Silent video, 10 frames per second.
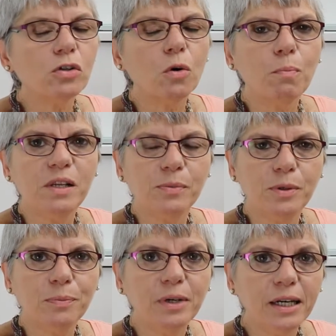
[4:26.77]
So please
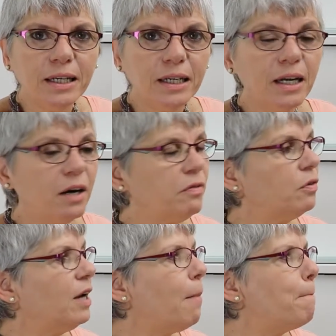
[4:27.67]
be very
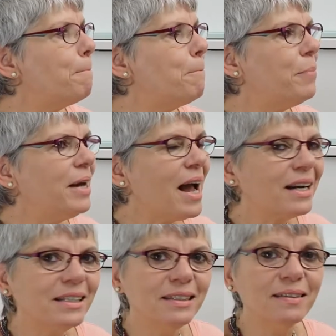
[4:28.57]
careful and
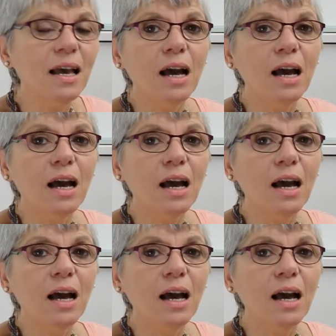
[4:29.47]
practice.